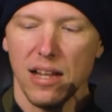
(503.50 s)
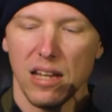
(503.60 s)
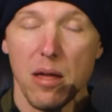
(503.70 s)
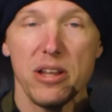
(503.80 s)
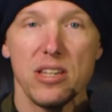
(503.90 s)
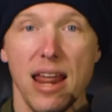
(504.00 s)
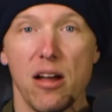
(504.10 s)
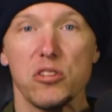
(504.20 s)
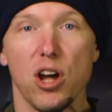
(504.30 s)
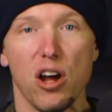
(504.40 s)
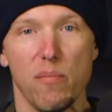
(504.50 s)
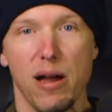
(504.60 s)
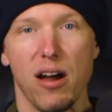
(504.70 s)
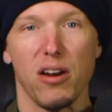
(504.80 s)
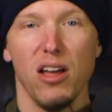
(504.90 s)
Let me now talk
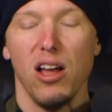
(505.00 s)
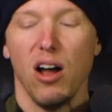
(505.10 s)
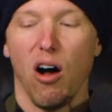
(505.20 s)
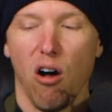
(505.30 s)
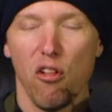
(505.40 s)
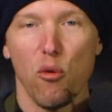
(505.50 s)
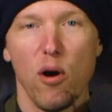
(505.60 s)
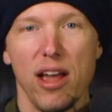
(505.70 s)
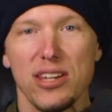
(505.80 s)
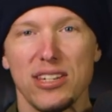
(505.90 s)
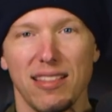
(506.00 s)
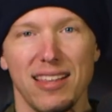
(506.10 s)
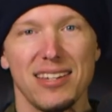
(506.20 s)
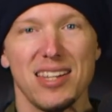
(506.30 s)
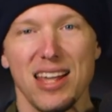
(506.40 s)
about all the ways that
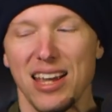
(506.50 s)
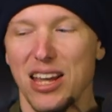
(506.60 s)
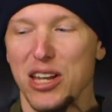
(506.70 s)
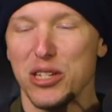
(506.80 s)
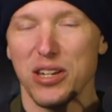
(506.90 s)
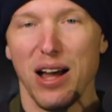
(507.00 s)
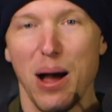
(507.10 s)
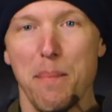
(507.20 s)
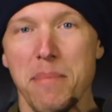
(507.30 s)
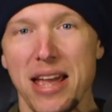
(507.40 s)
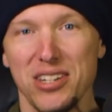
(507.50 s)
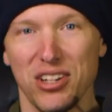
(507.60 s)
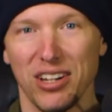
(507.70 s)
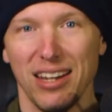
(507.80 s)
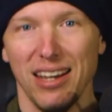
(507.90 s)
this thing is
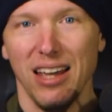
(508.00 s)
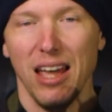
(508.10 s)
amazing.